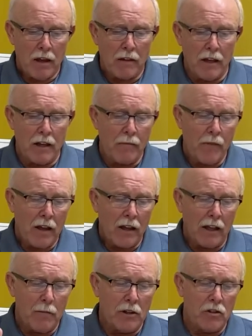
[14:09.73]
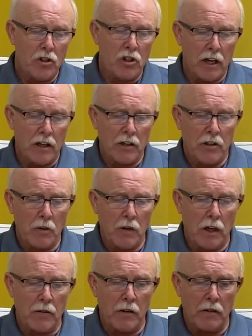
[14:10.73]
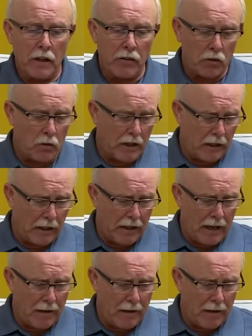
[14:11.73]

Then let me just share 2 other things quickly.